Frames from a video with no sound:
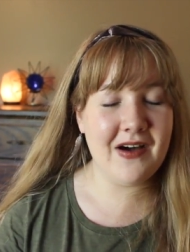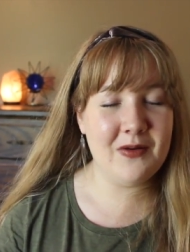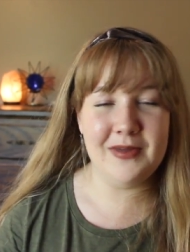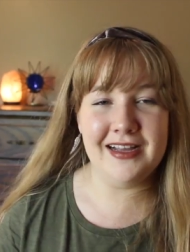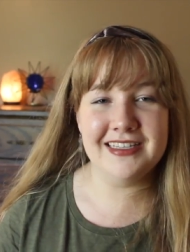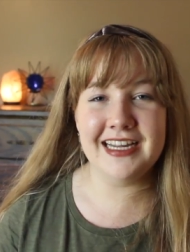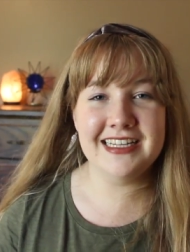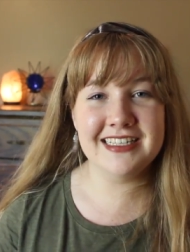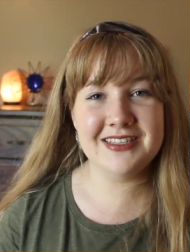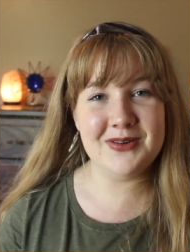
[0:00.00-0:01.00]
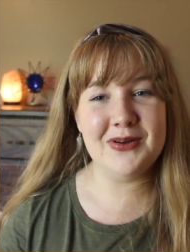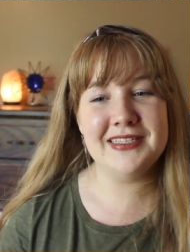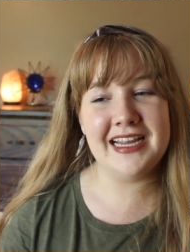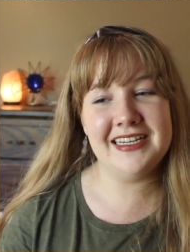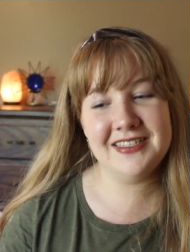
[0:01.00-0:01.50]
oh my gosh, I just get so
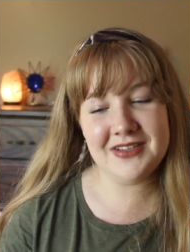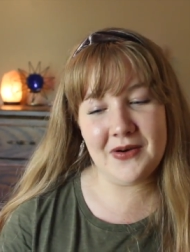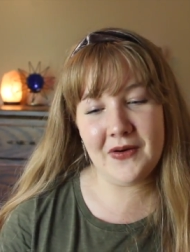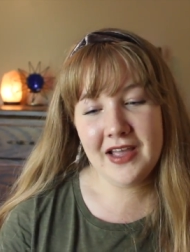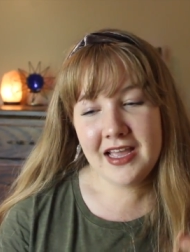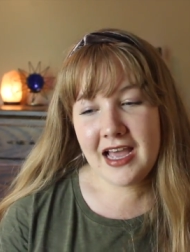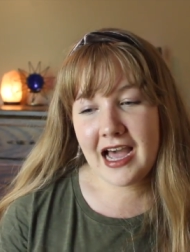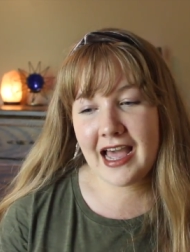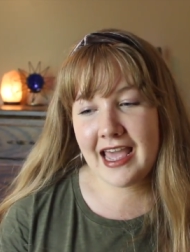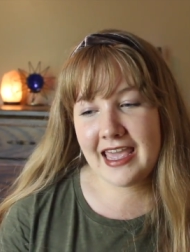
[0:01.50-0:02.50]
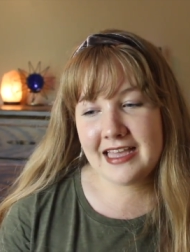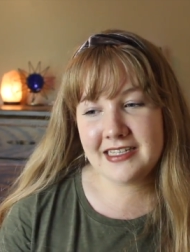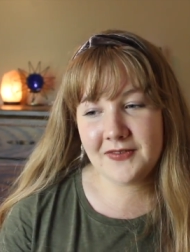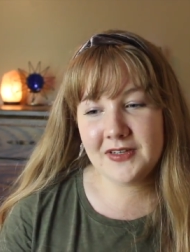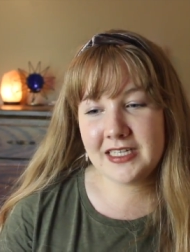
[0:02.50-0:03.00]
excited. So I
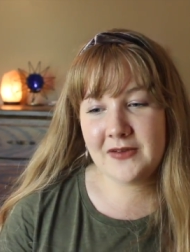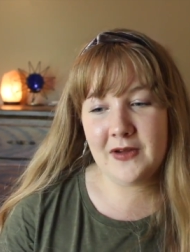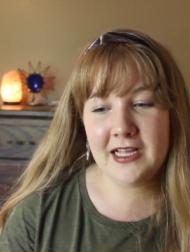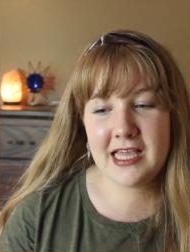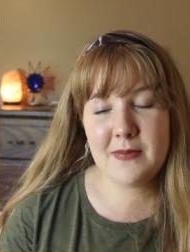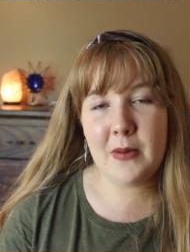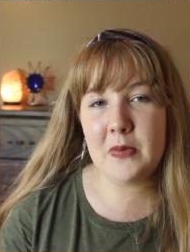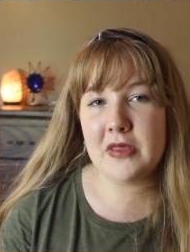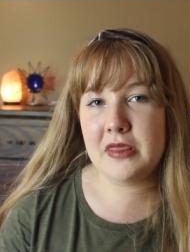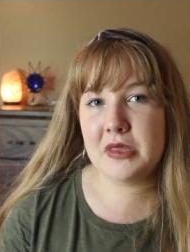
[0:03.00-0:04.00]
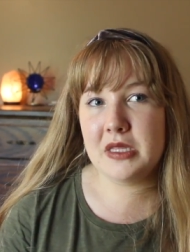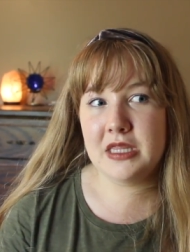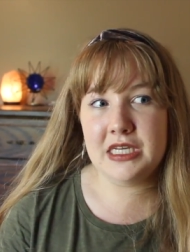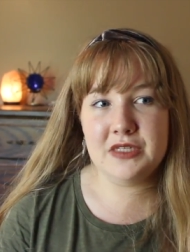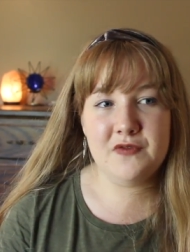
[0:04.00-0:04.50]
definitely want to keep up with
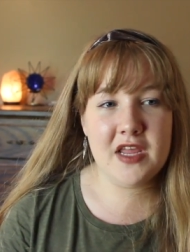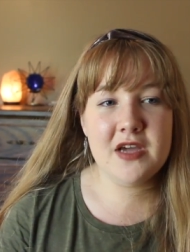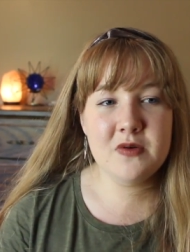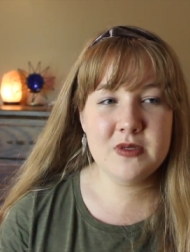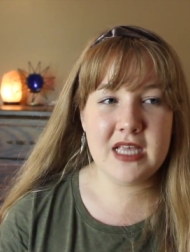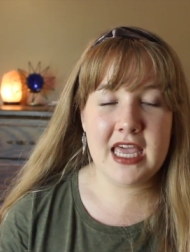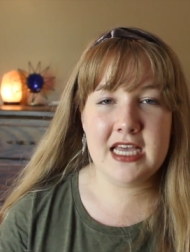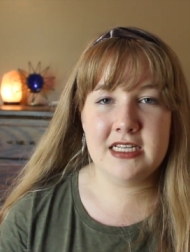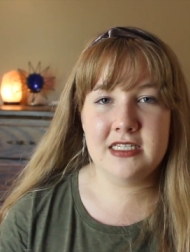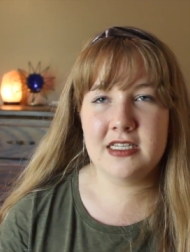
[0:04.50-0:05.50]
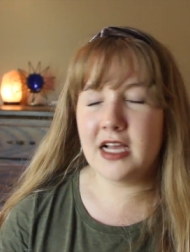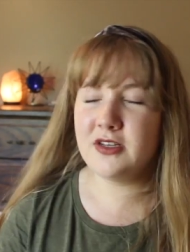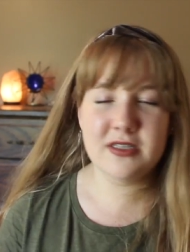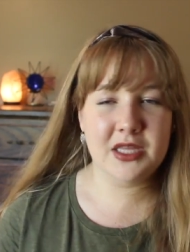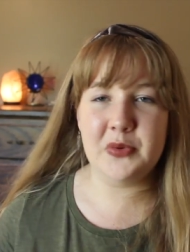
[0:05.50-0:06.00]
these videos and
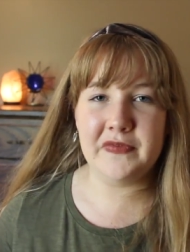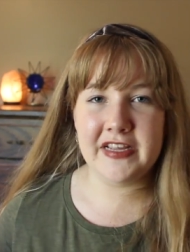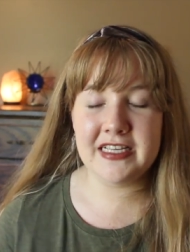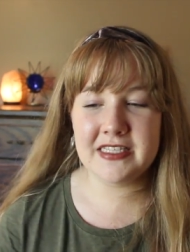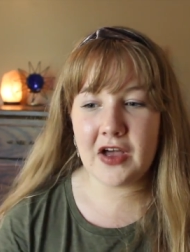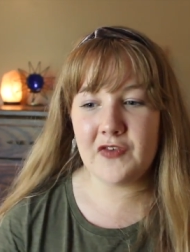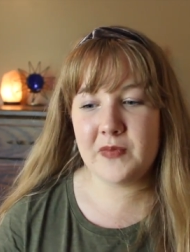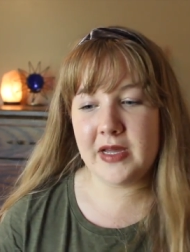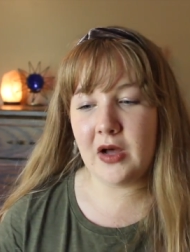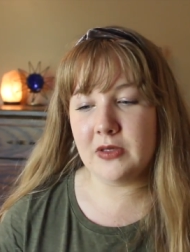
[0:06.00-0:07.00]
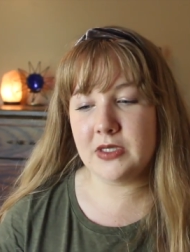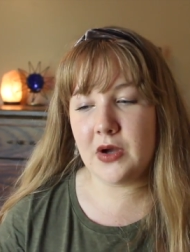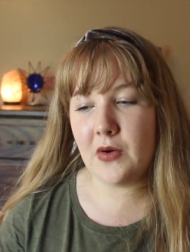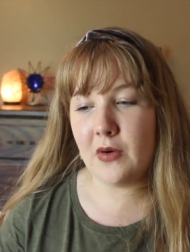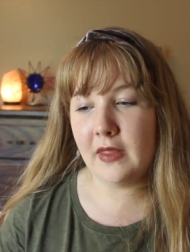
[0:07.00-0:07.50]
not just like thrifting stuff, but
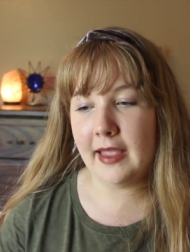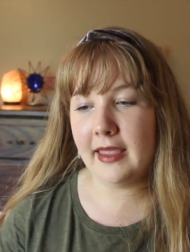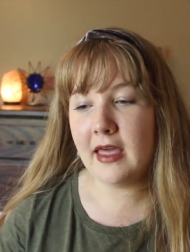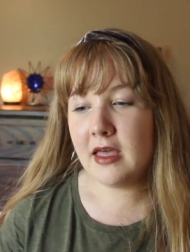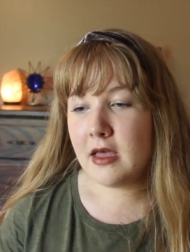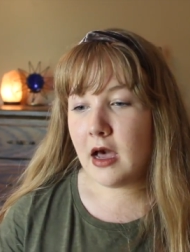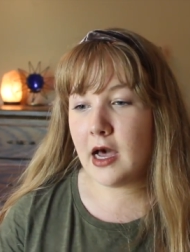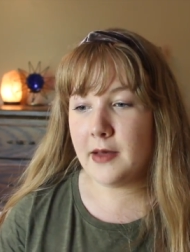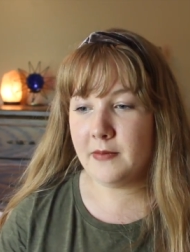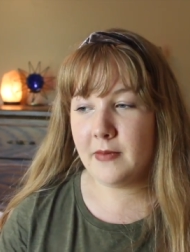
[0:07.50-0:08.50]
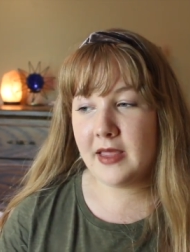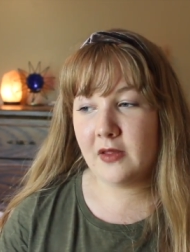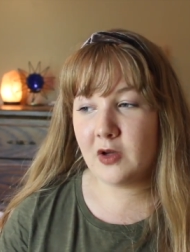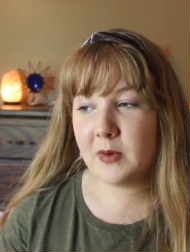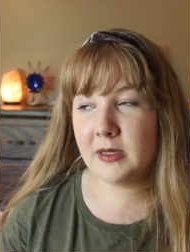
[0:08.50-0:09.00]
also like um, my
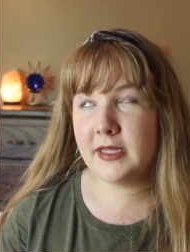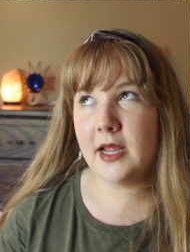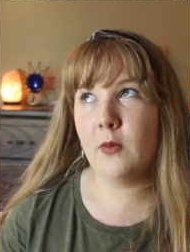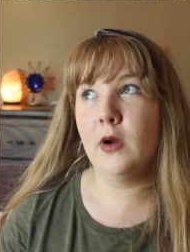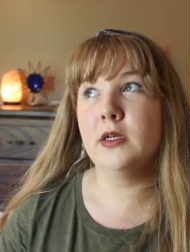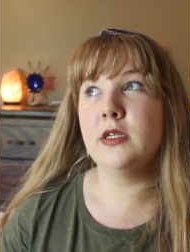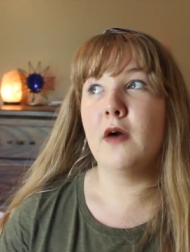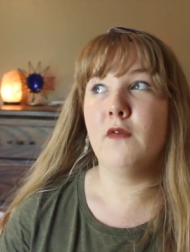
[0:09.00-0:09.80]
lookbook that I worked